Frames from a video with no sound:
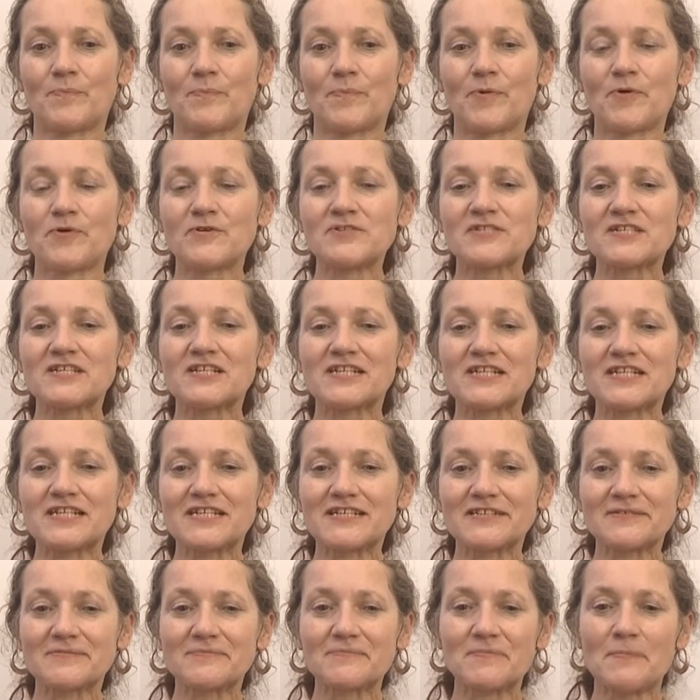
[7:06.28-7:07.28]

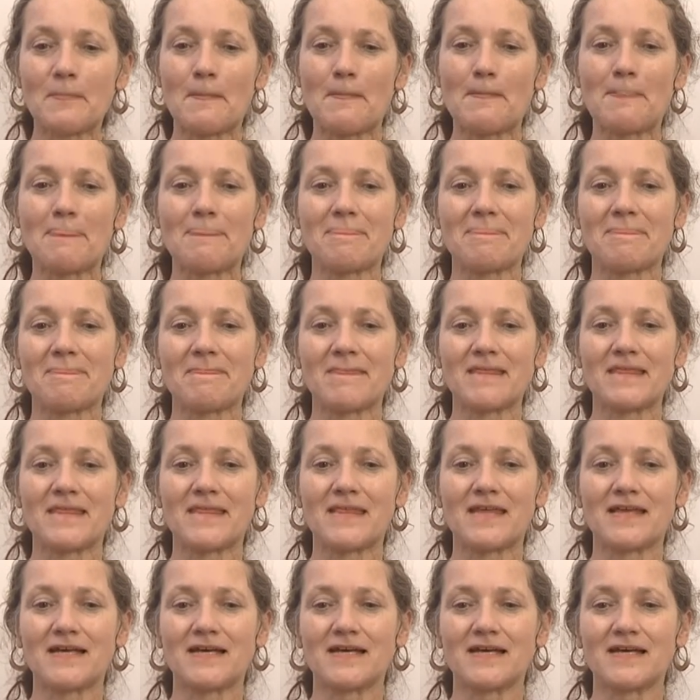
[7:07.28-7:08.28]
personally
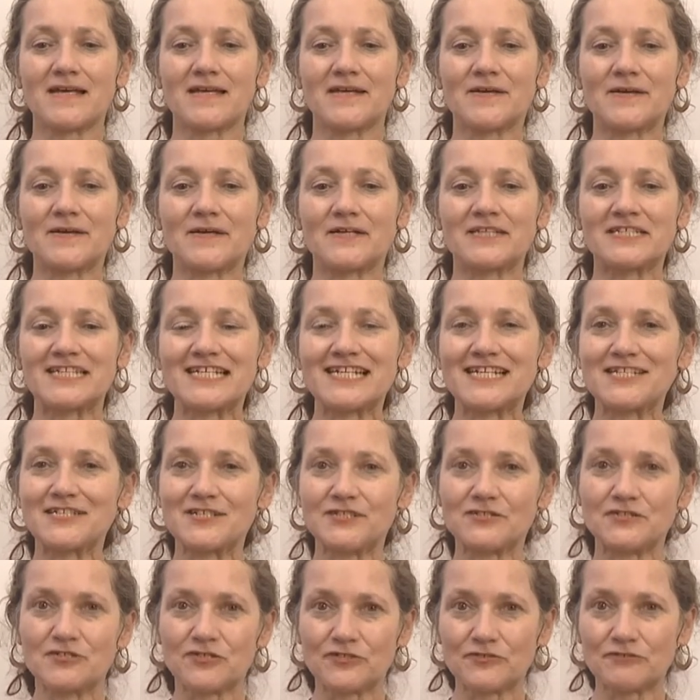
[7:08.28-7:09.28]

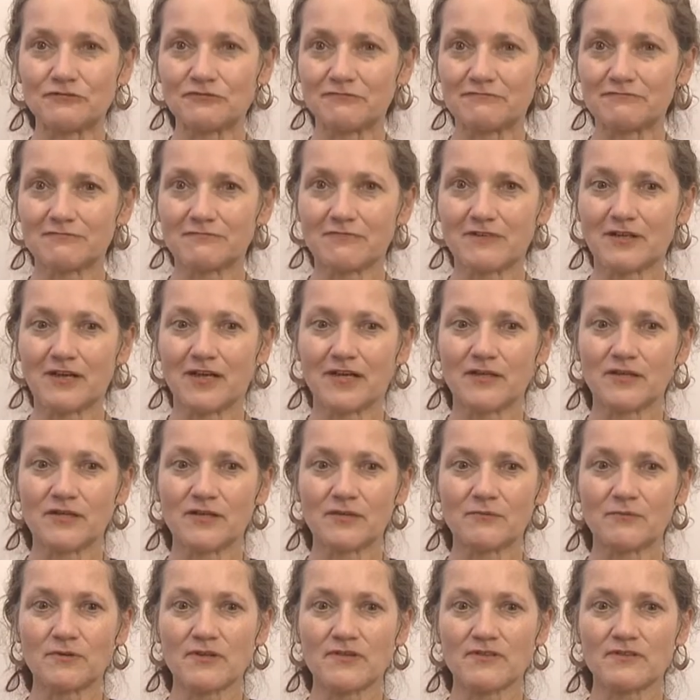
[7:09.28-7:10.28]
attended to,
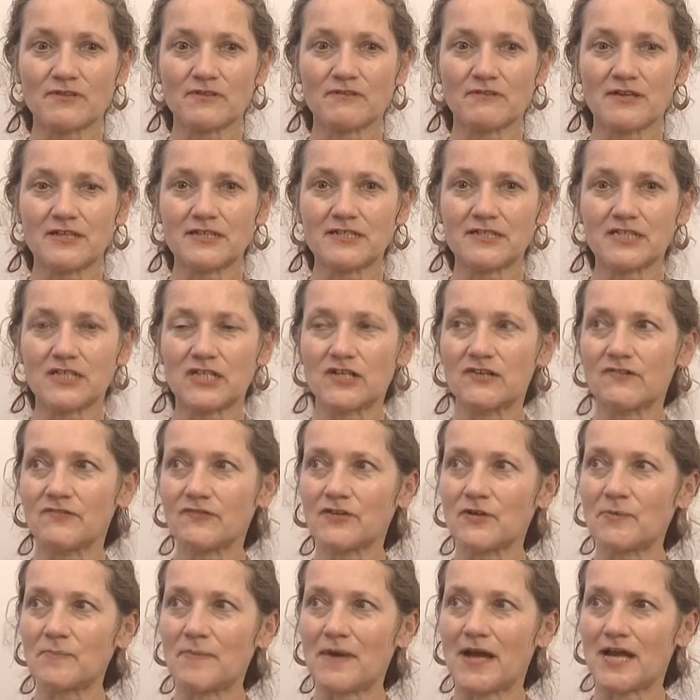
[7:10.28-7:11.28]
and with a great deal
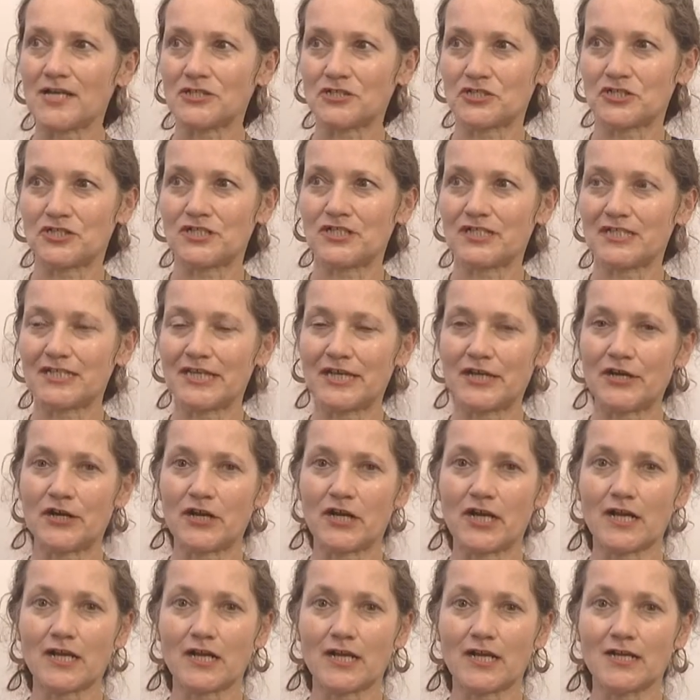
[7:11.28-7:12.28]
of compassion and
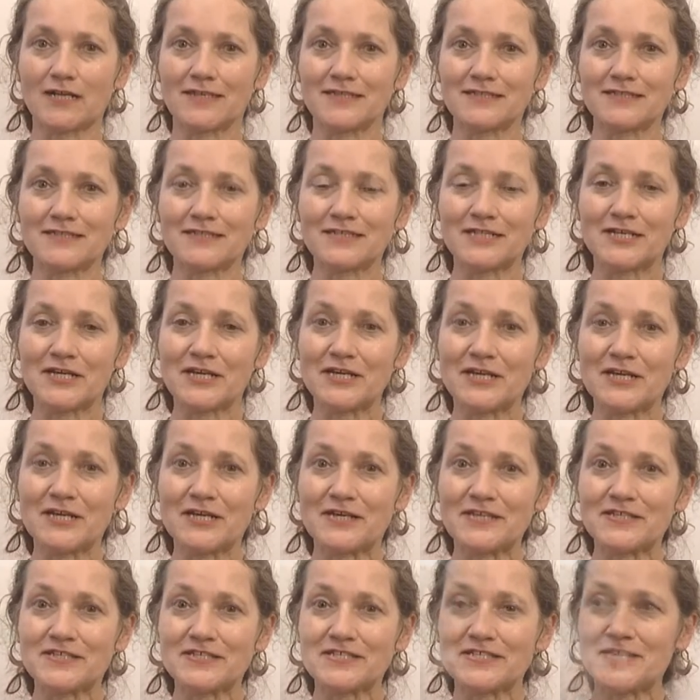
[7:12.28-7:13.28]
caring, and
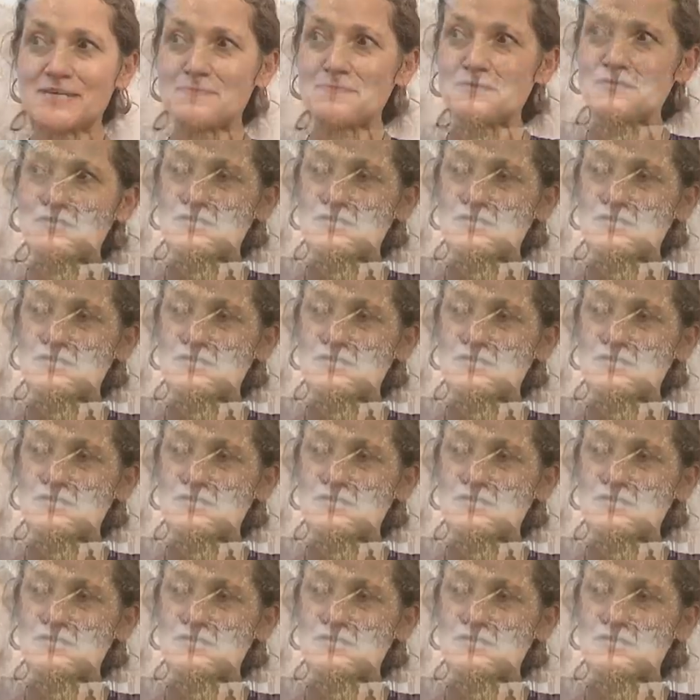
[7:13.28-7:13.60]
the same